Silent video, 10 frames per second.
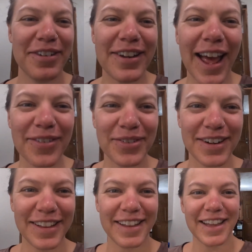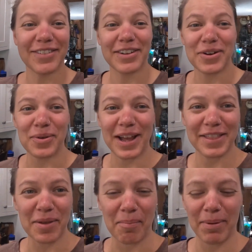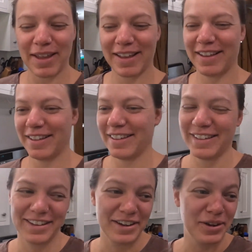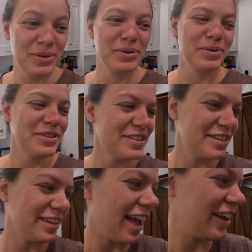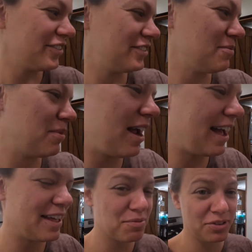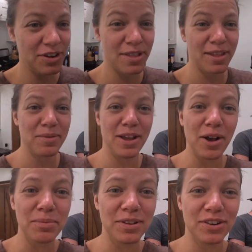definitely giving away the big news / surprise, which is that we hope to